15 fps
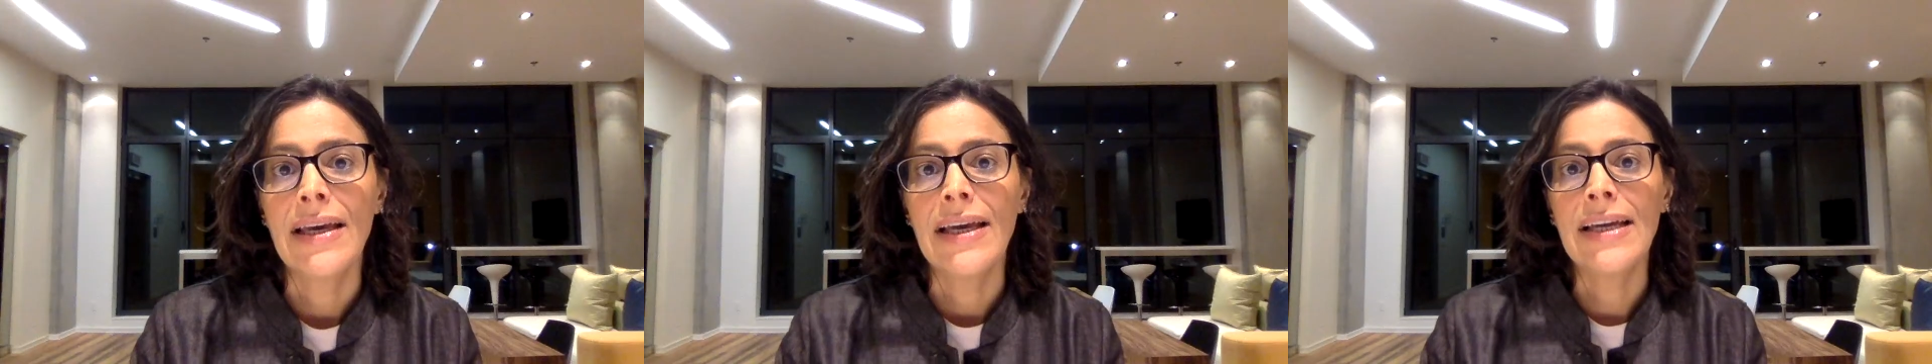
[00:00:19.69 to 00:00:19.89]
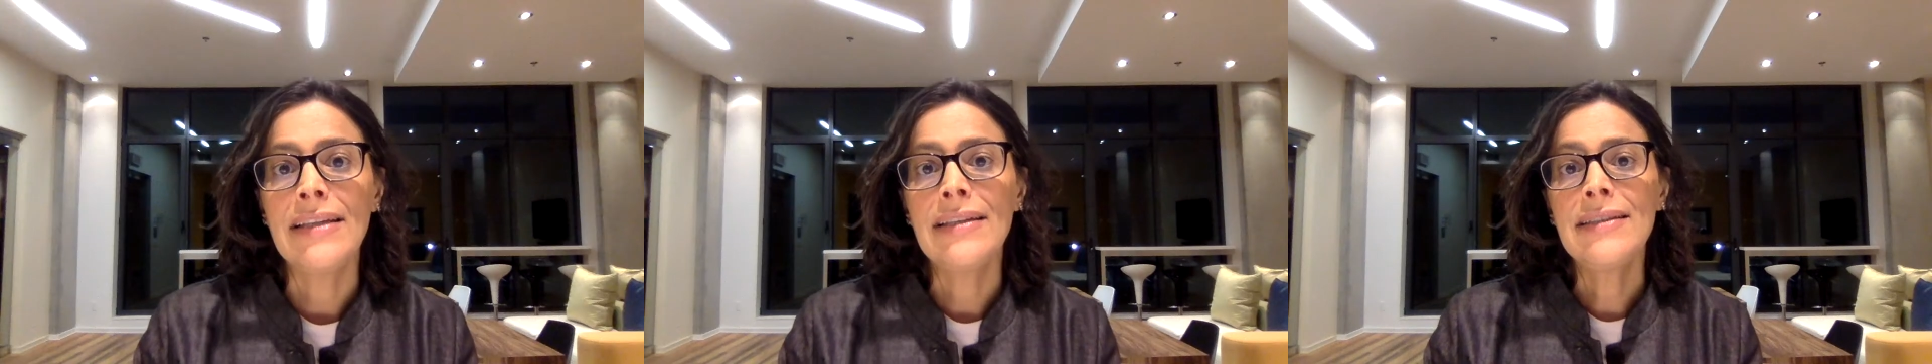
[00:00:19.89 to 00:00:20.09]

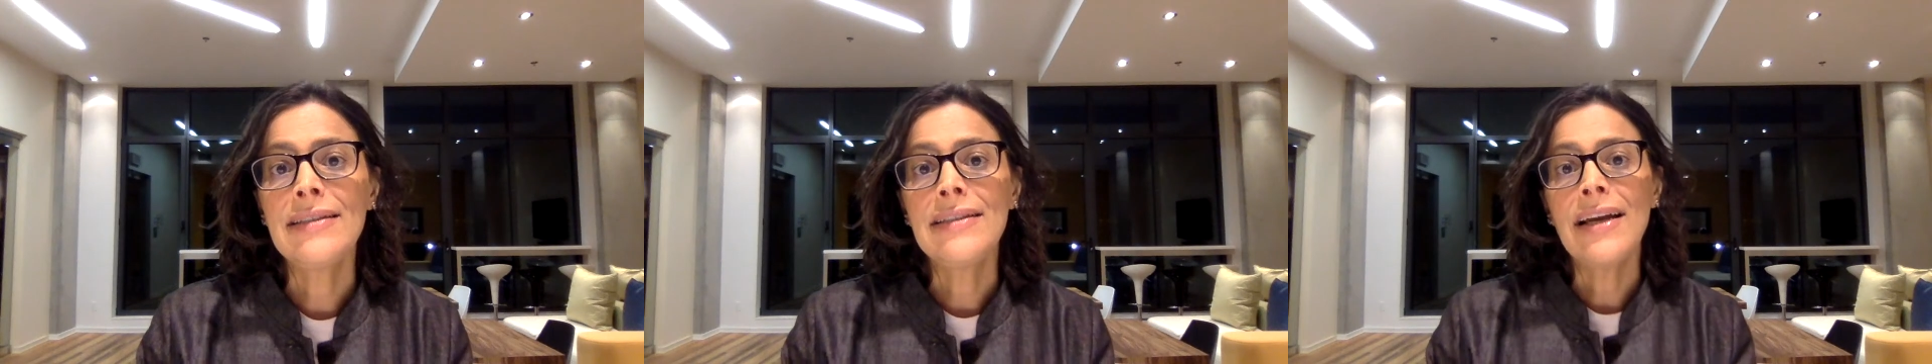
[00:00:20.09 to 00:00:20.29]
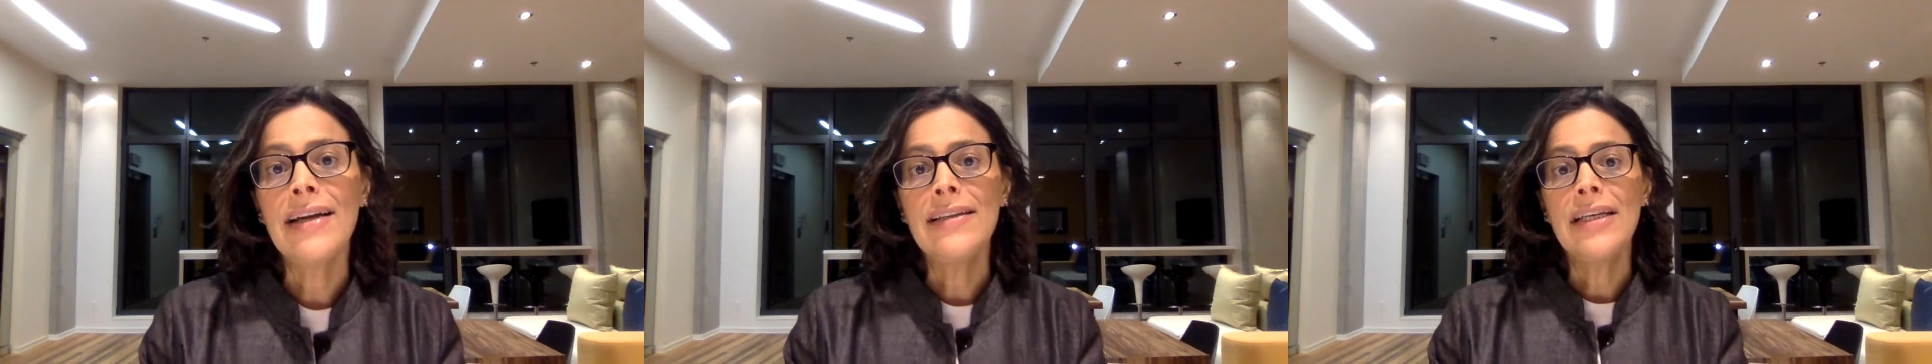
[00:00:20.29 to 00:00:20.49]
In this
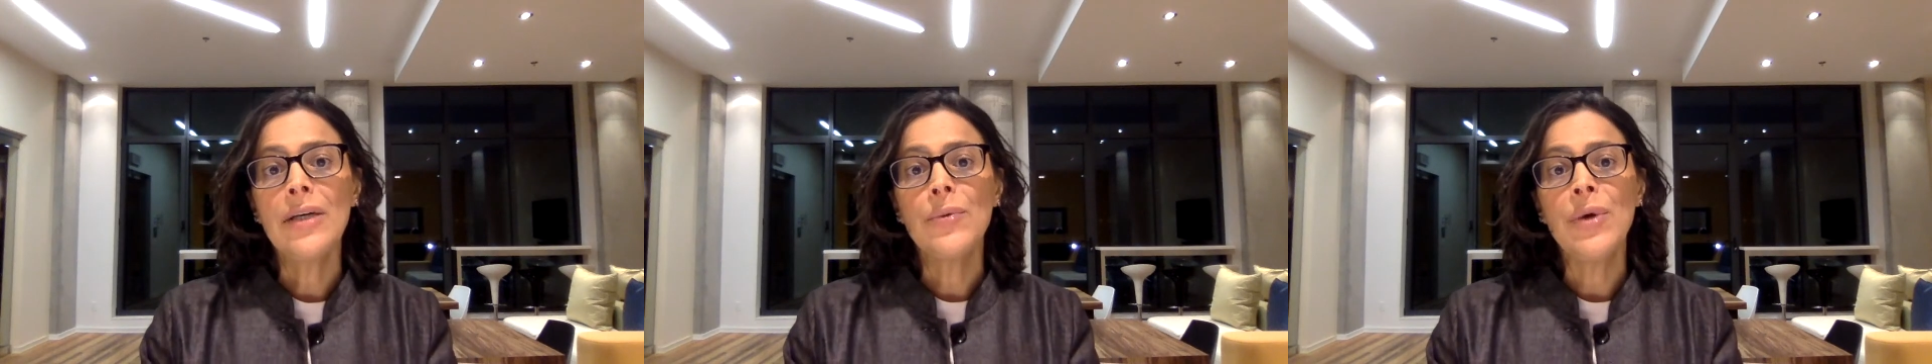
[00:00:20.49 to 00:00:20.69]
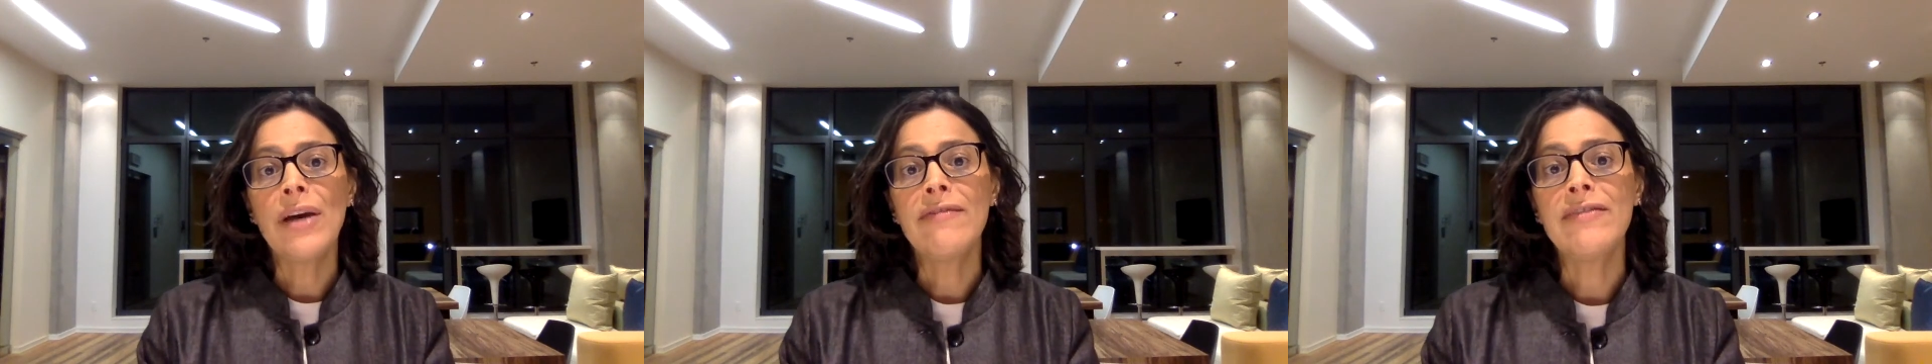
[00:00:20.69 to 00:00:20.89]
study,
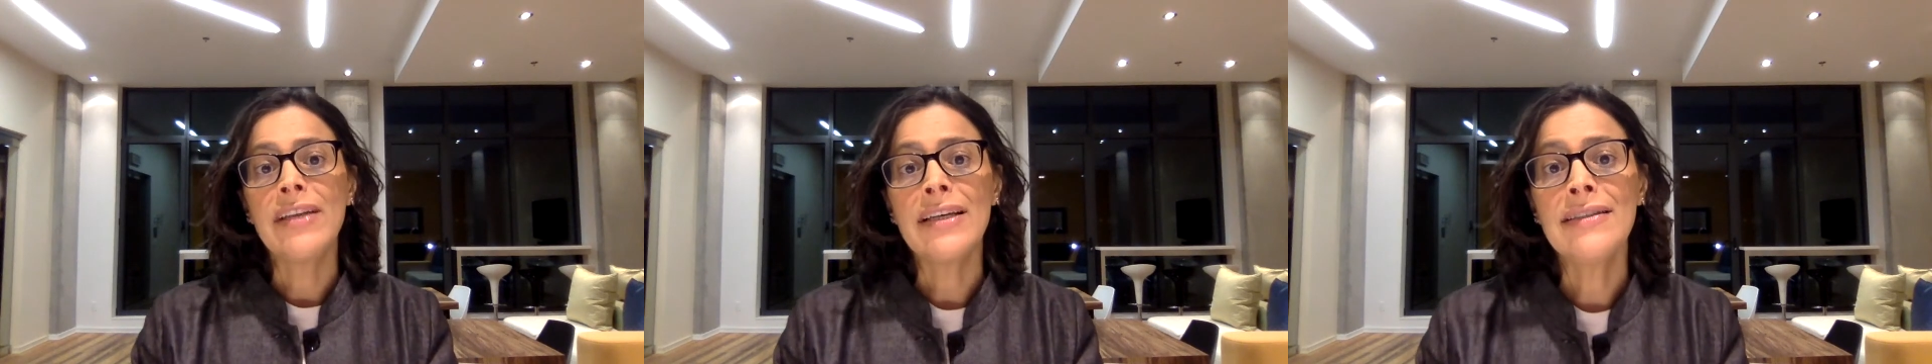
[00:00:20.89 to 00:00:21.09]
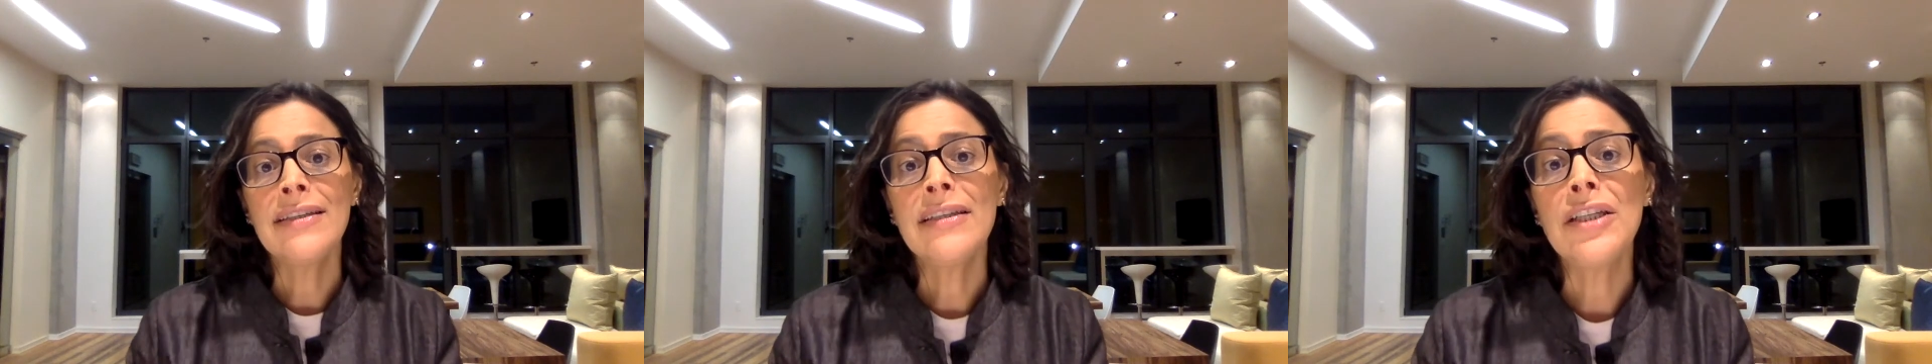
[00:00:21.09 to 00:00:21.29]
we have tested